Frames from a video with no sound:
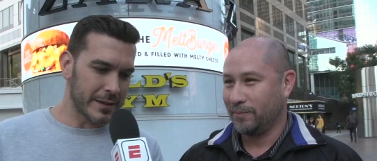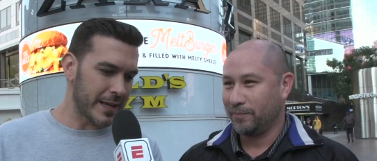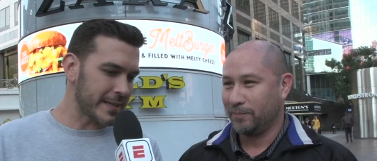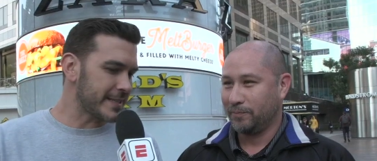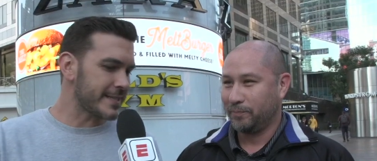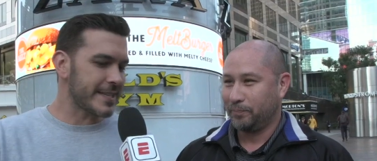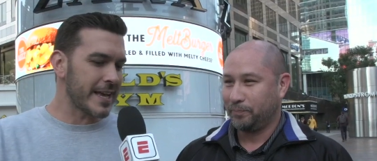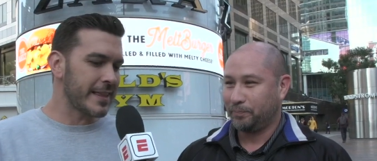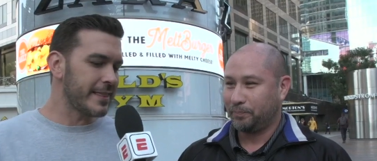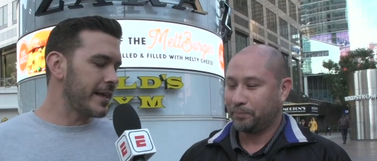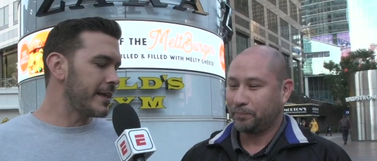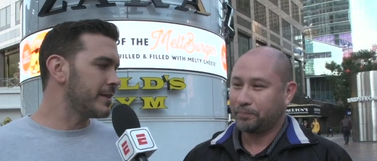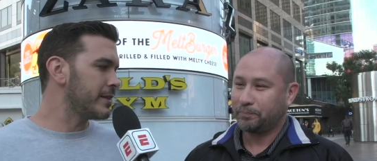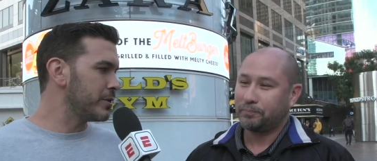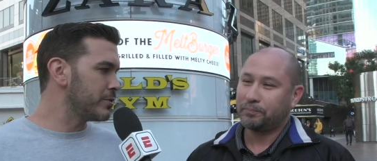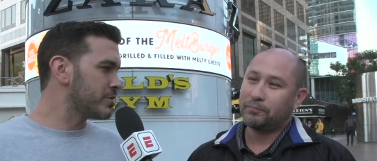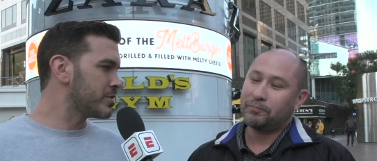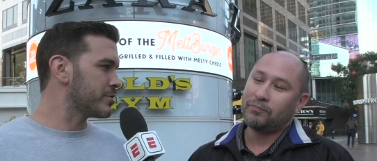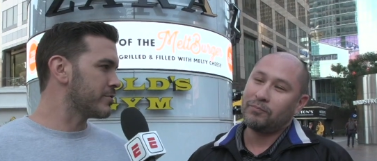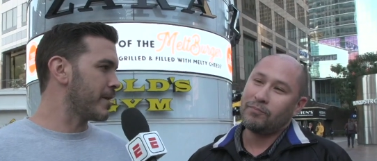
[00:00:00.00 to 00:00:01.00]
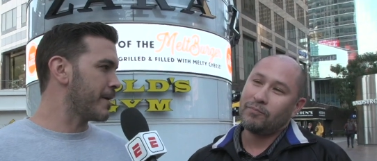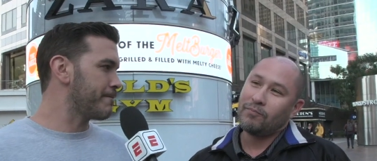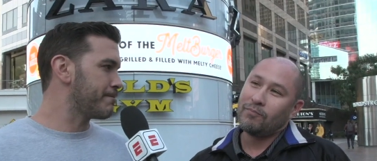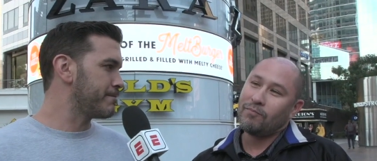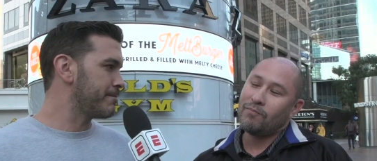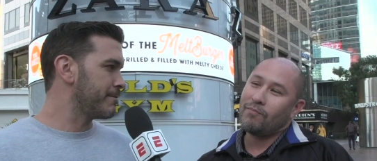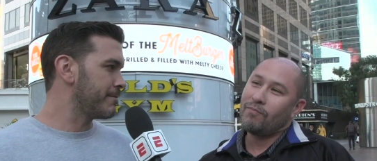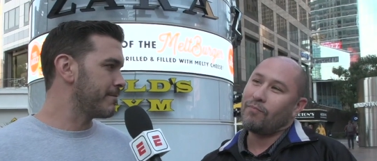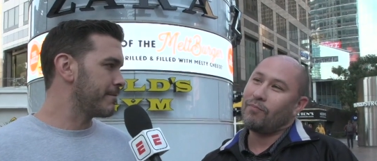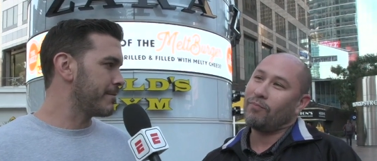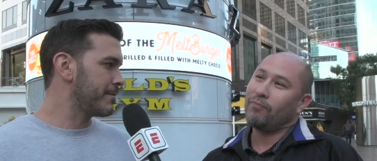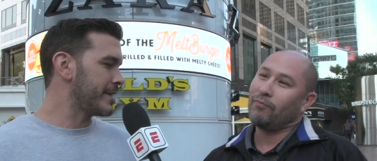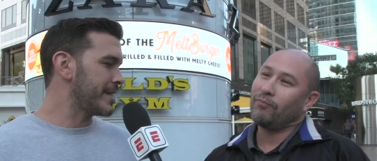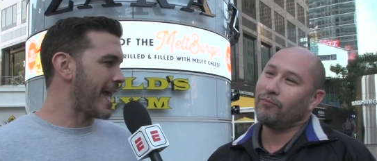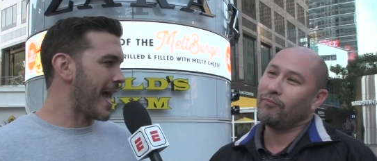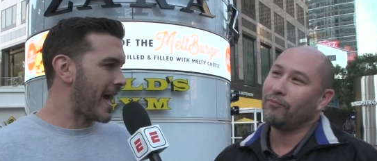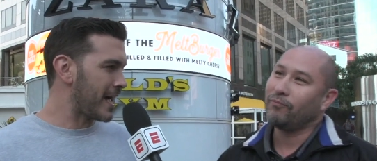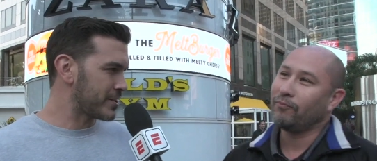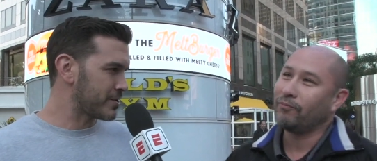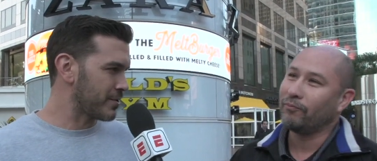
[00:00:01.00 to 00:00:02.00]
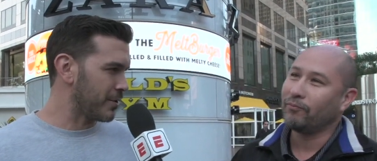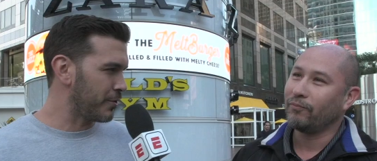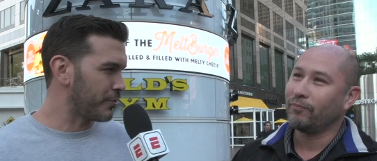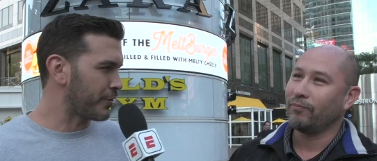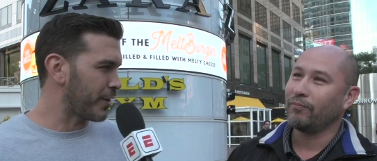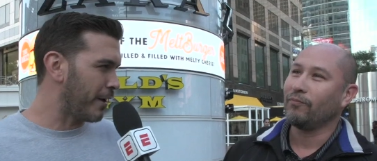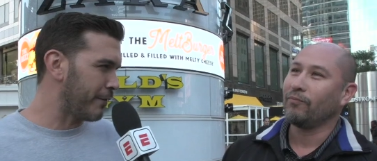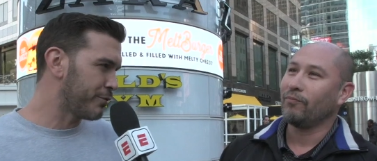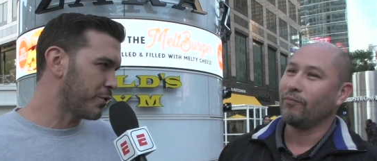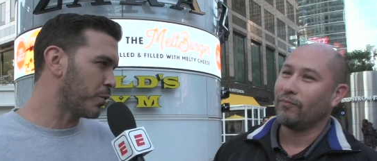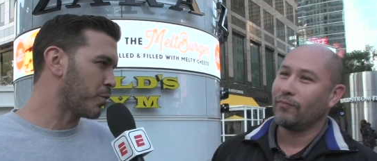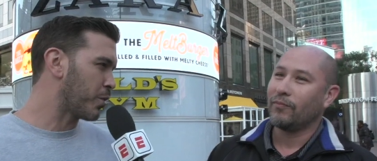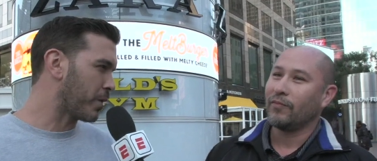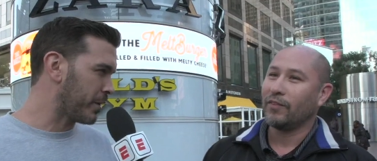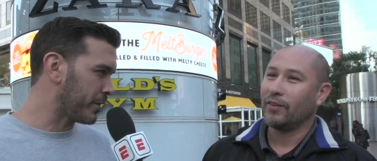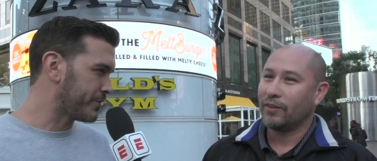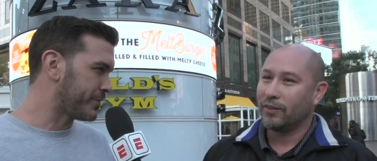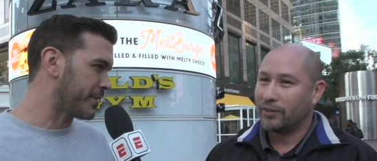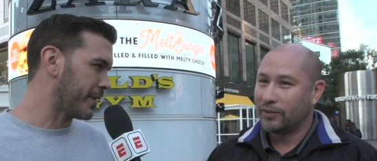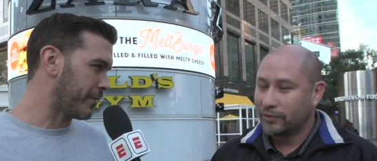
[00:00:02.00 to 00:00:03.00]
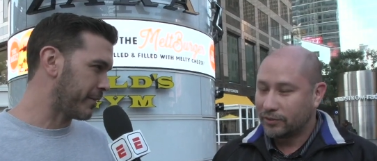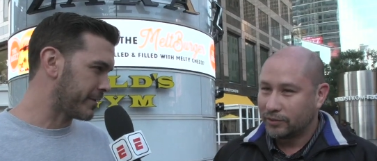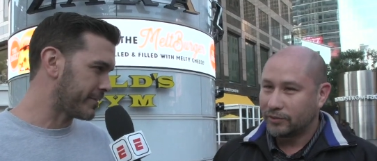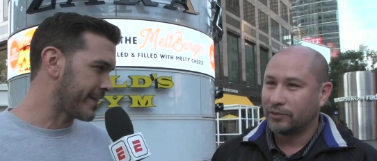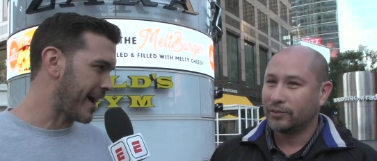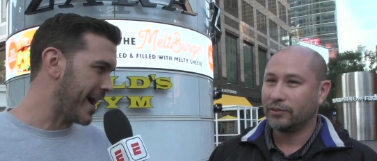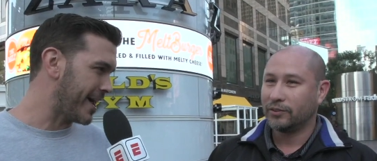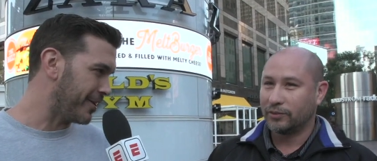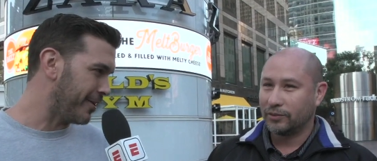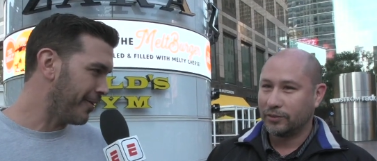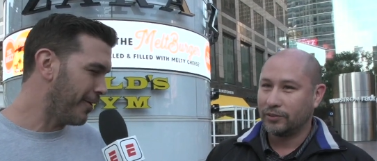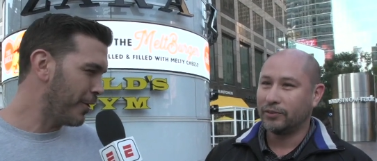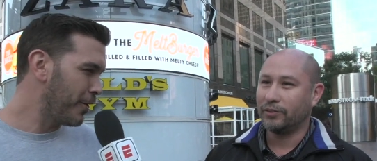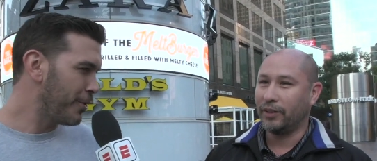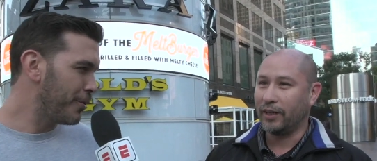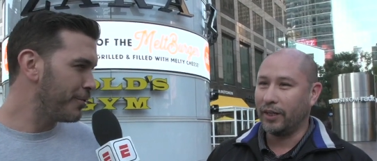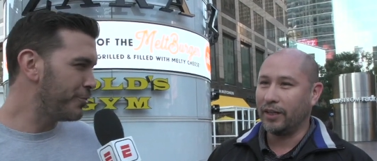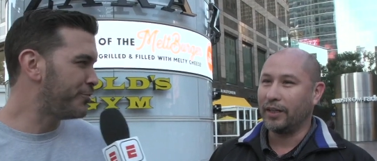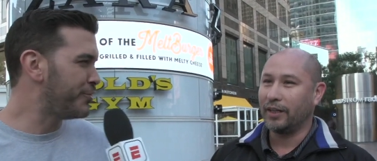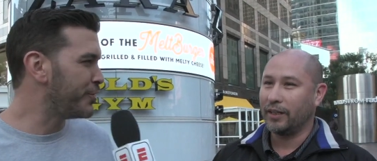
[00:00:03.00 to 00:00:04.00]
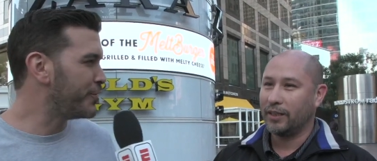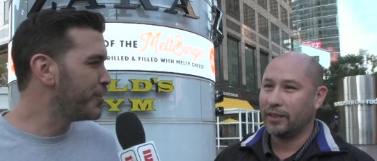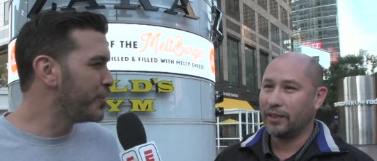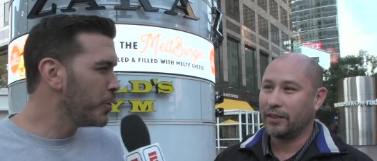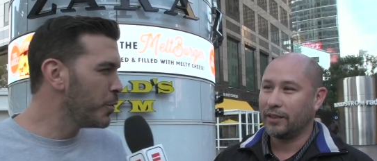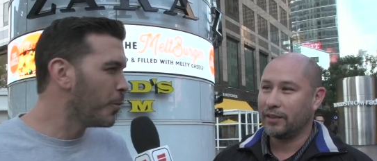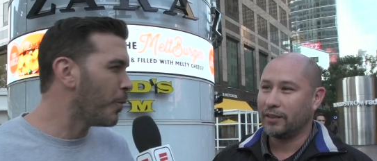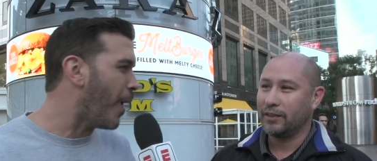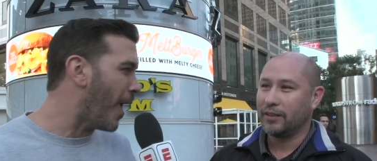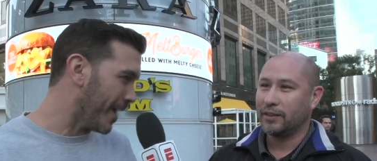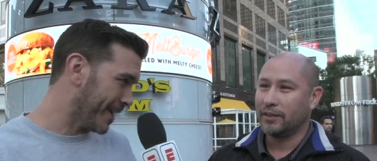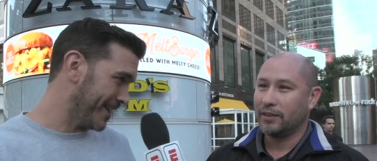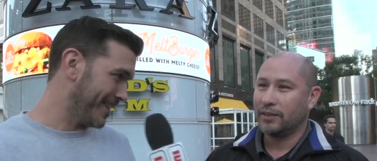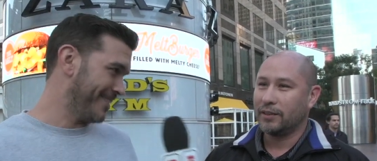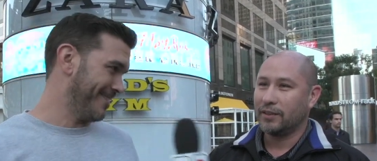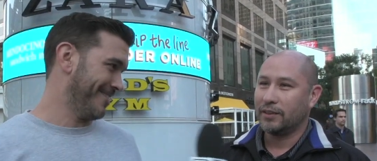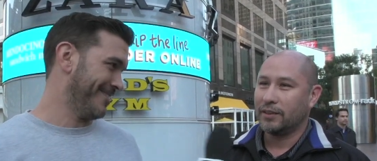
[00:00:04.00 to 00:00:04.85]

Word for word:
Speaker 1: Let's say they do strip the Astros of the World Series title. Do you want it?